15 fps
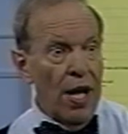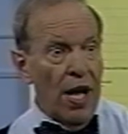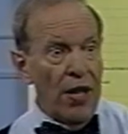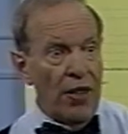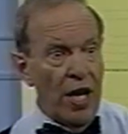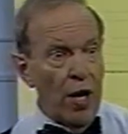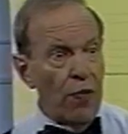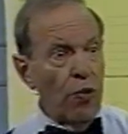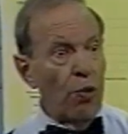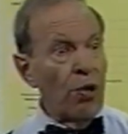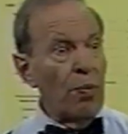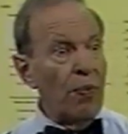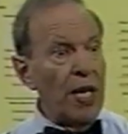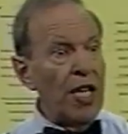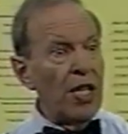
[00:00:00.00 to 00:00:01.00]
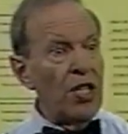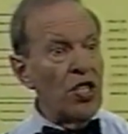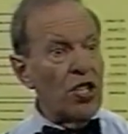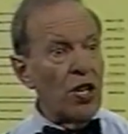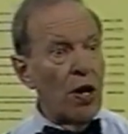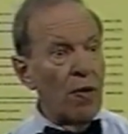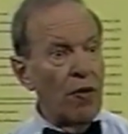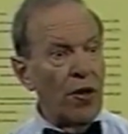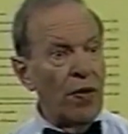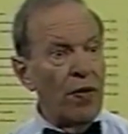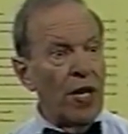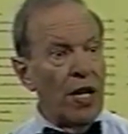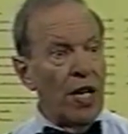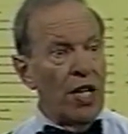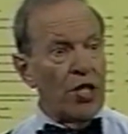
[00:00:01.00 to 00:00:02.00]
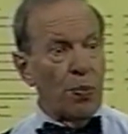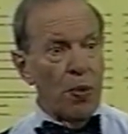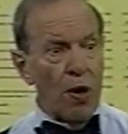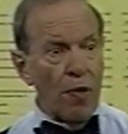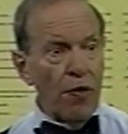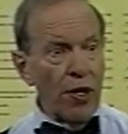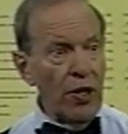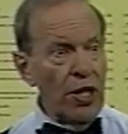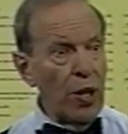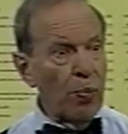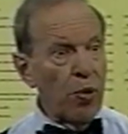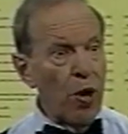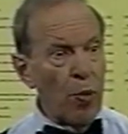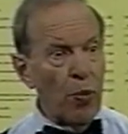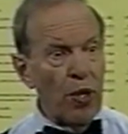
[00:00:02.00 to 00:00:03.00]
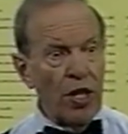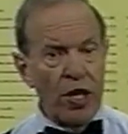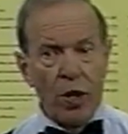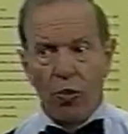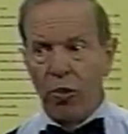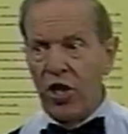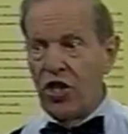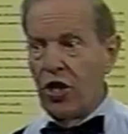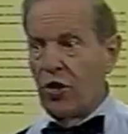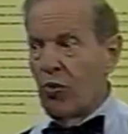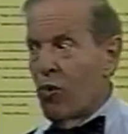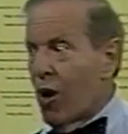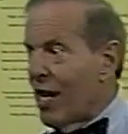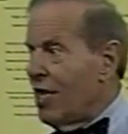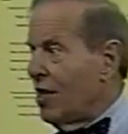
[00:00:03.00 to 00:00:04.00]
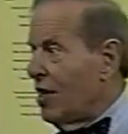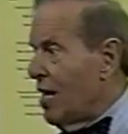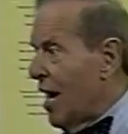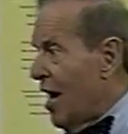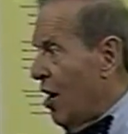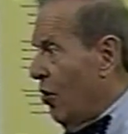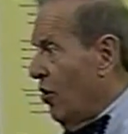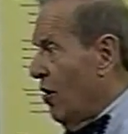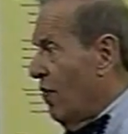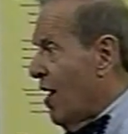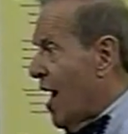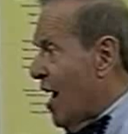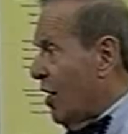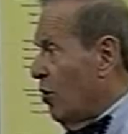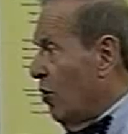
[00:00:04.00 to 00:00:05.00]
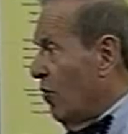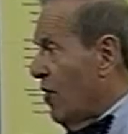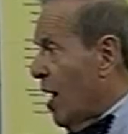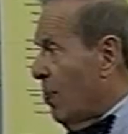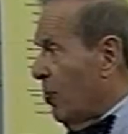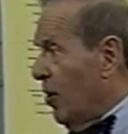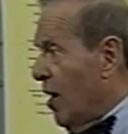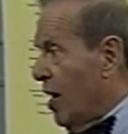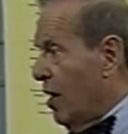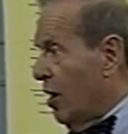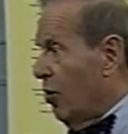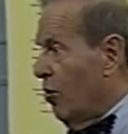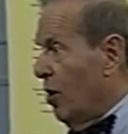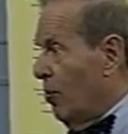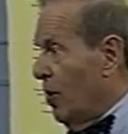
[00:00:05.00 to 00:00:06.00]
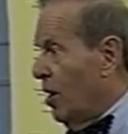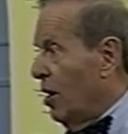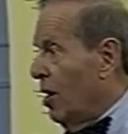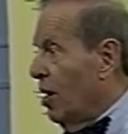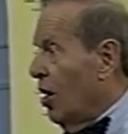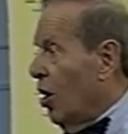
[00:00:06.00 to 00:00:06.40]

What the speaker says: And therefore, to be conservative, it's perfectly appropriate that we should write down the value of that plant and equipment